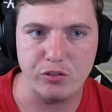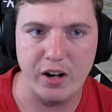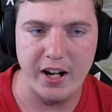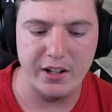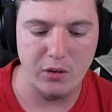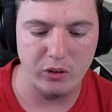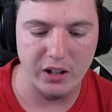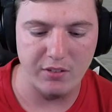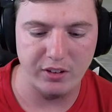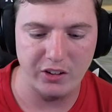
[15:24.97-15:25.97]
is fine. Now we're going
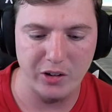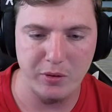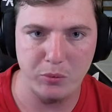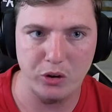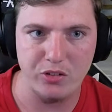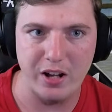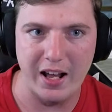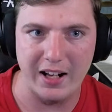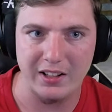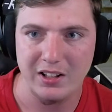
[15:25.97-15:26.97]
to have a little bit more
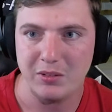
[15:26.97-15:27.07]
attack.